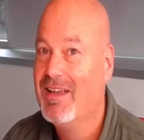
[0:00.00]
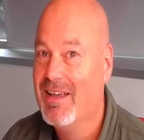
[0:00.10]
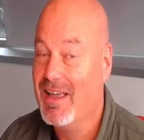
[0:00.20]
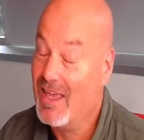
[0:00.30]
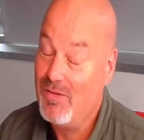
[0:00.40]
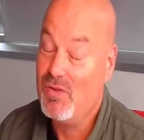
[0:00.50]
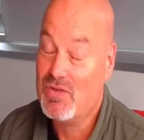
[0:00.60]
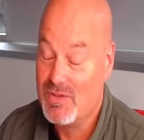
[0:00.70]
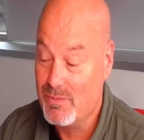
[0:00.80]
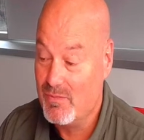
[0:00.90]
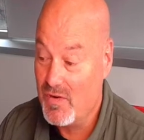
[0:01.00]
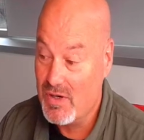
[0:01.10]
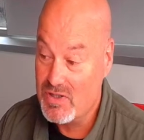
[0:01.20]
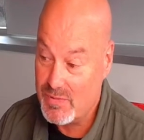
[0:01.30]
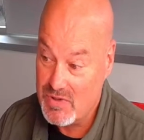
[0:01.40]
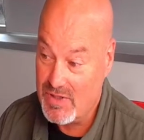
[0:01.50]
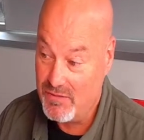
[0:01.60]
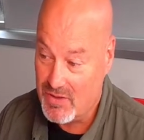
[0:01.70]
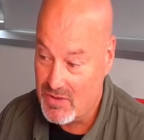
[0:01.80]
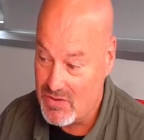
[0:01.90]
gave you some very
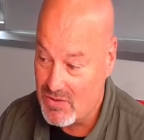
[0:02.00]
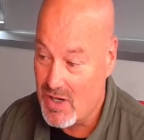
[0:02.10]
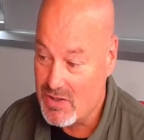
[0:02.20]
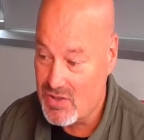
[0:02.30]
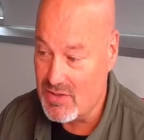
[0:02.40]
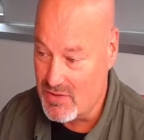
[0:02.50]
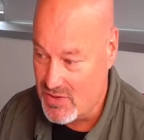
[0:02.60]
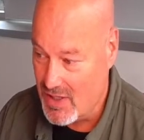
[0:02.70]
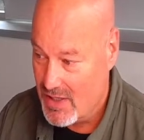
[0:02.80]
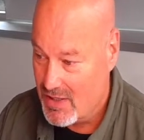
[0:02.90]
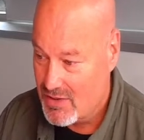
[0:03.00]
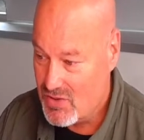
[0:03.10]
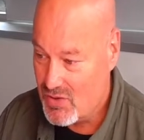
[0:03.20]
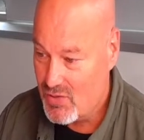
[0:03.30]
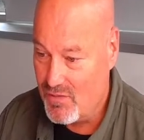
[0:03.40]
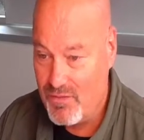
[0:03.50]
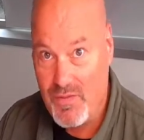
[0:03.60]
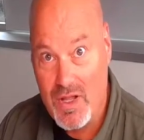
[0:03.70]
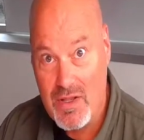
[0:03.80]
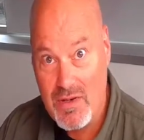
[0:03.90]
specific instructions to
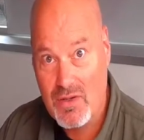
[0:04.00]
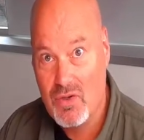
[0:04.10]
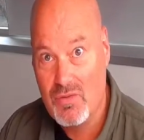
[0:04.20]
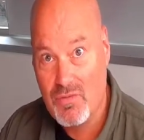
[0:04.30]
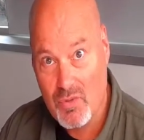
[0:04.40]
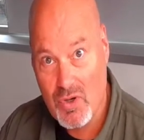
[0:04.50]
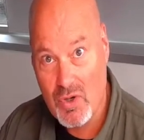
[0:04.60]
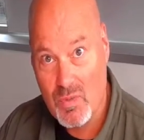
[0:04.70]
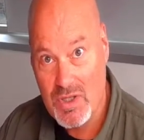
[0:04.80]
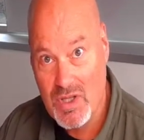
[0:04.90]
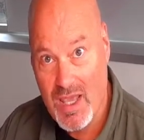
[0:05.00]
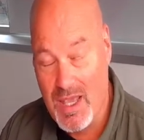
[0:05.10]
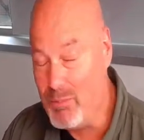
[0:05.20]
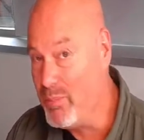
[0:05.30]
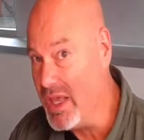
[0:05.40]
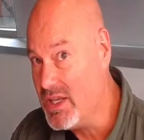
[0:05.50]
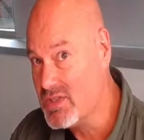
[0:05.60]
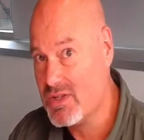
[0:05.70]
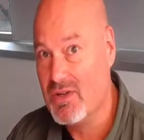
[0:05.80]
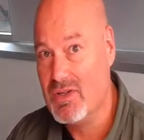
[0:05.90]
fund your 401k
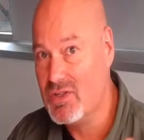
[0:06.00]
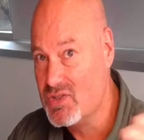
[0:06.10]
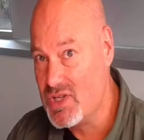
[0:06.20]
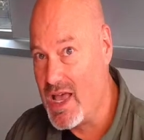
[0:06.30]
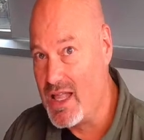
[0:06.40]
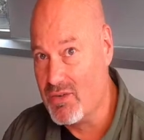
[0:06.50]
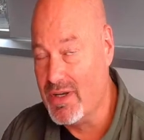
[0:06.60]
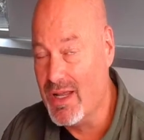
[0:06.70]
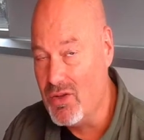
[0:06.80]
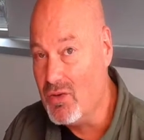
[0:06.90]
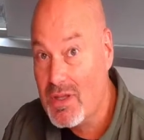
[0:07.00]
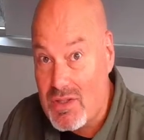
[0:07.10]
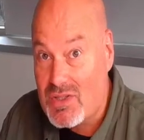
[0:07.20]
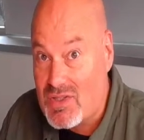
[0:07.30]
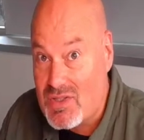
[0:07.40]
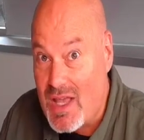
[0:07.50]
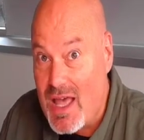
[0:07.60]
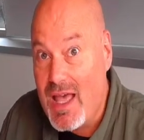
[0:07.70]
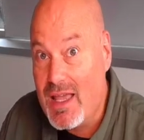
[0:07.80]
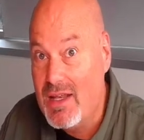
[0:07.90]
based on your salary. Now you get to
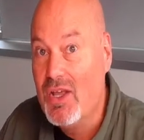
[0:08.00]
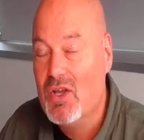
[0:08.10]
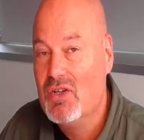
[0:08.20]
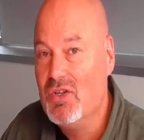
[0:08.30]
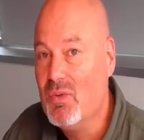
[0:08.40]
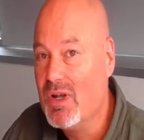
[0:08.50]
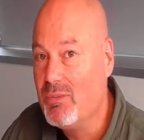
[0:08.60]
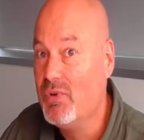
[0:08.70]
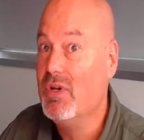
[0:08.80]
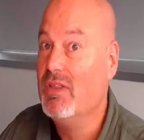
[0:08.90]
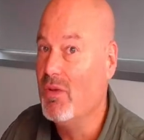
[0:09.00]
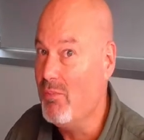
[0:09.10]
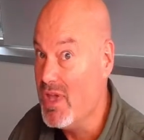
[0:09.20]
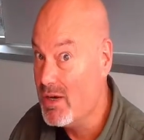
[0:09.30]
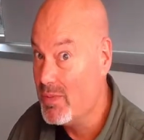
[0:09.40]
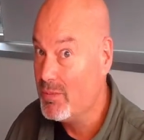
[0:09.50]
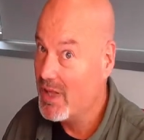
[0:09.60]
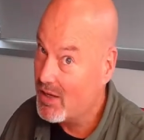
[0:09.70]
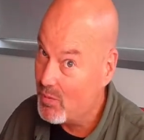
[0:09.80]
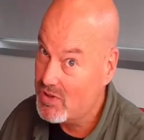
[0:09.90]
decide, do you want to put in the minimum
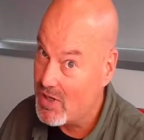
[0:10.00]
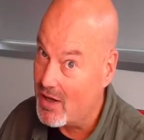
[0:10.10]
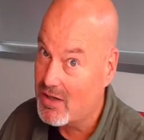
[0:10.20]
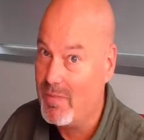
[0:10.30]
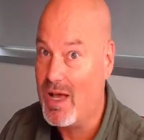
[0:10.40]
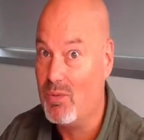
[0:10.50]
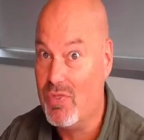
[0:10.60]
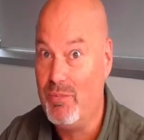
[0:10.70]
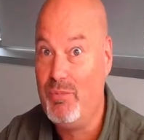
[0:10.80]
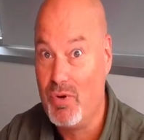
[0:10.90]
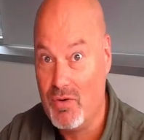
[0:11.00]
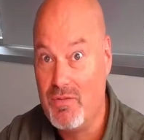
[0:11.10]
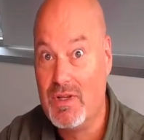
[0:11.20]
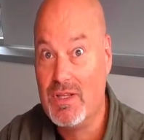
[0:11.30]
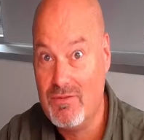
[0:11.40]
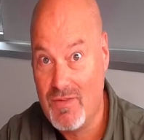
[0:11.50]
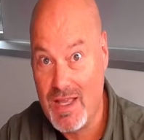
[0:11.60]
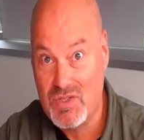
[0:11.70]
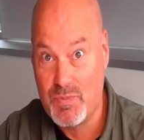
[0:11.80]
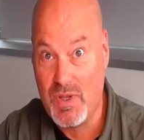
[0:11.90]
like we talked about with the perfect
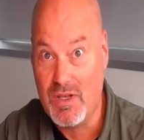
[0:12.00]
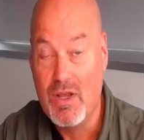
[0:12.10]
investment,